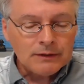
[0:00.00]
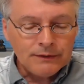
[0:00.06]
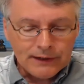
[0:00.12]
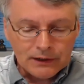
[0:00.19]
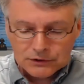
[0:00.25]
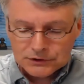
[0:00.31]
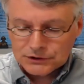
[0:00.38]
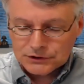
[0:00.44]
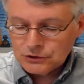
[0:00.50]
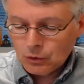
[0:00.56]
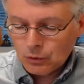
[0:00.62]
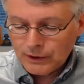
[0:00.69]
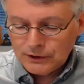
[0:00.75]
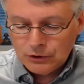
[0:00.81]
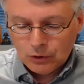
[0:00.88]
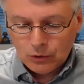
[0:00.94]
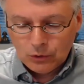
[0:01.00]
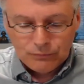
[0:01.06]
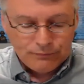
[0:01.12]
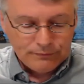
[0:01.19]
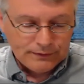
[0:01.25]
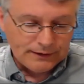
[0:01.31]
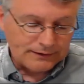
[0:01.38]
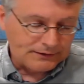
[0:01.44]
There's a story
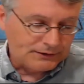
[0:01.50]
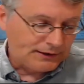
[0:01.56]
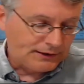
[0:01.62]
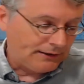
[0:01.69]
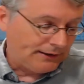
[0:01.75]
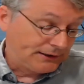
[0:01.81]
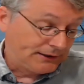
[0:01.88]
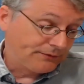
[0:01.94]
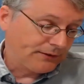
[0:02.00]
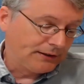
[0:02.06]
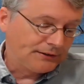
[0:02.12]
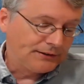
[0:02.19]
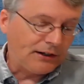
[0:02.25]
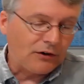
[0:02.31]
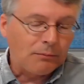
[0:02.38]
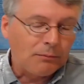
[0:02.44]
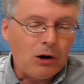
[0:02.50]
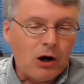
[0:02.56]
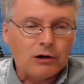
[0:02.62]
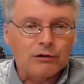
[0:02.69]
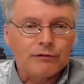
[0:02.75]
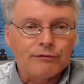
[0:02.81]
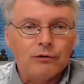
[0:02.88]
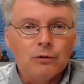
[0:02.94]
told, it's considered
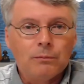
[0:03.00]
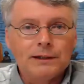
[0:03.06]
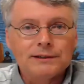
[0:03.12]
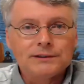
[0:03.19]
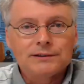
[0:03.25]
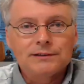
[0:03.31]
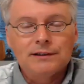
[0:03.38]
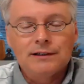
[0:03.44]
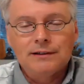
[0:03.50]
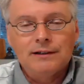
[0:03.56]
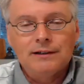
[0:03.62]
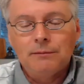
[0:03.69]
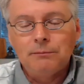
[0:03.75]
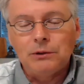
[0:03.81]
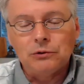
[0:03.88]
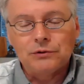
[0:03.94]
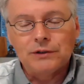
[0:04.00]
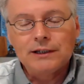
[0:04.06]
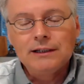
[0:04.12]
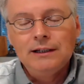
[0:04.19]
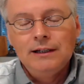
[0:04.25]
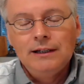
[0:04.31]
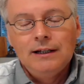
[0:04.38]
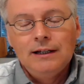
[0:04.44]
apocryphal, but it's amusing,
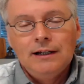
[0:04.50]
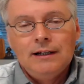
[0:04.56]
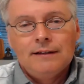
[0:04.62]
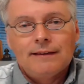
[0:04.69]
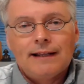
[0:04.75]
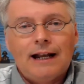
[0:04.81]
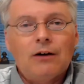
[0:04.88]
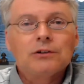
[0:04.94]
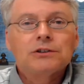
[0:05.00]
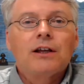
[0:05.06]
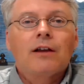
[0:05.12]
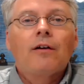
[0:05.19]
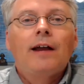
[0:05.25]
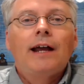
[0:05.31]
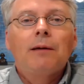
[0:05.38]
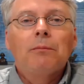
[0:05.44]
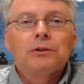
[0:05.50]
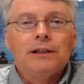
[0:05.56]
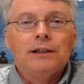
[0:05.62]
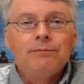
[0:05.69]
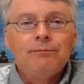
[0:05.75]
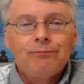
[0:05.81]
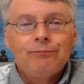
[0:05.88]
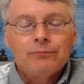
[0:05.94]
that Alexander
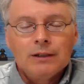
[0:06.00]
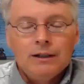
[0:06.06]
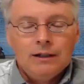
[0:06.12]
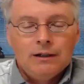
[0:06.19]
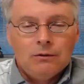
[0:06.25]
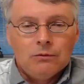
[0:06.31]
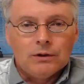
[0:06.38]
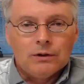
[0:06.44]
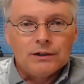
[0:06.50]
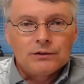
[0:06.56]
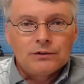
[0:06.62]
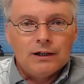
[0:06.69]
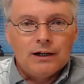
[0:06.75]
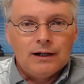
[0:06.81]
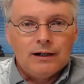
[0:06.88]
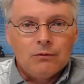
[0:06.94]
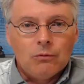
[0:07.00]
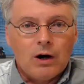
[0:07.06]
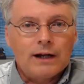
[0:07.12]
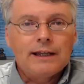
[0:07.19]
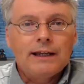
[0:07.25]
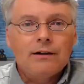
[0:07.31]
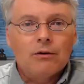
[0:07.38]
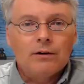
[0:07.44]
Hamilton was
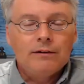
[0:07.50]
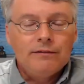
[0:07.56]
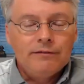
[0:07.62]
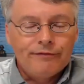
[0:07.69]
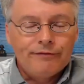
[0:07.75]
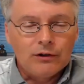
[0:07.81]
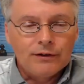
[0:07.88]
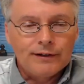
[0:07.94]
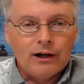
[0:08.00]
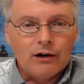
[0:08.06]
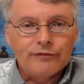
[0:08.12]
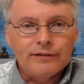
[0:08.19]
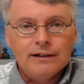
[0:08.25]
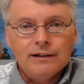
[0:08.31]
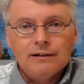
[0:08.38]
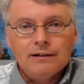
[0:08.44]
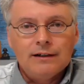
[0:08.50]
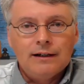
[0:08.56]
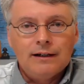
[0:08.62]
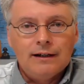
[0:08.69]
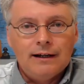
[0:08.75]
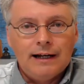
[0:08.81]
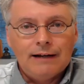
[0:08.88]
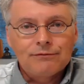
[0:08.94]
walking around Philadelphia
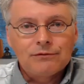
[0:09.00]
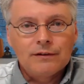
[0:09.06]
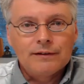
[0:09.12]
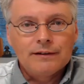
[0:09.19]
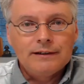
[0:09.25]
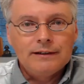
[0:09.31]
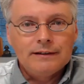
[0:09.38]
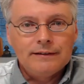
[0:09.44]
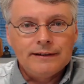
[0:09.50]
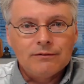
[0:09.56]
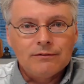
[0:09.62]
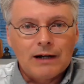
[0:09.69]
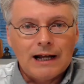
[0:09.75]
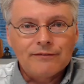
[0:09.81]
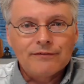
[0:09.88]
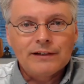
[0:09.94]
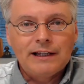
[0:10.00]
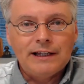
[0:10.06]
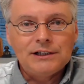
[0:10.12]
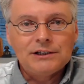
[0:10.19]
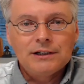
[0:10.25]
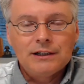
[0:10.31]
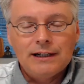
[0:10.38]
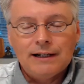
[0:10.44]
after the
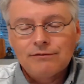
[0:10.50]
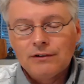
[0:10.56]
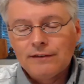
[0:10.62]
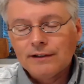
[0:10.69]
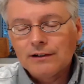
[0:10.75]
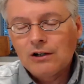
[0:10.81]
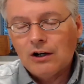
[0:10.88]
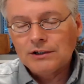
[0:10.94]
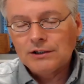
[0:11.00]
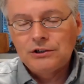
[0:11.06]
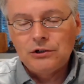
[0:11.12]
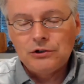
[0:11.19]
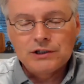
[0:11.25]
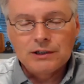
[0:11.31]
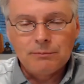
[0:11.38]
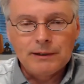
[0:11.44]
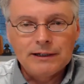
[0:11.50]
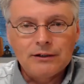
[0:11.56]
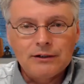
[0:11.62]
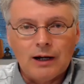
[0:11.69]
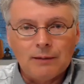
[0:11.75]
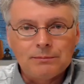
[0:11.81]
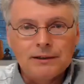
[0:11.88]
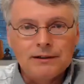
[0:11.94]
ratification, after the Constitution had been
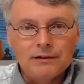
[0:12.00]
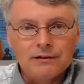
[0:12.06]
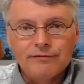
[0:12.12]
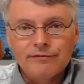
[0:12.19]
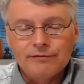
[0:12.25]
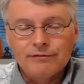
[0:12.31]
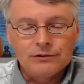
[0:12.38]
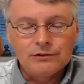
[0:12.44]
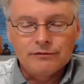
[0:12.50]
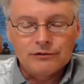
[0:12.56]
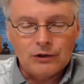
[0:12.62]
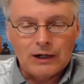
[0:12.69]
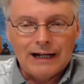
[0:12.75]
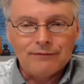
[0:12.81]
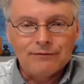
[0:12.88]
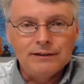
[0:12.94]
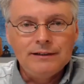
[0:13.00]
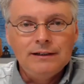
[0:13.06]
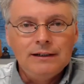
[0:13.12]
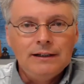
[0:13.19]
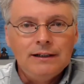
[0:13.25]
adopted or drafted.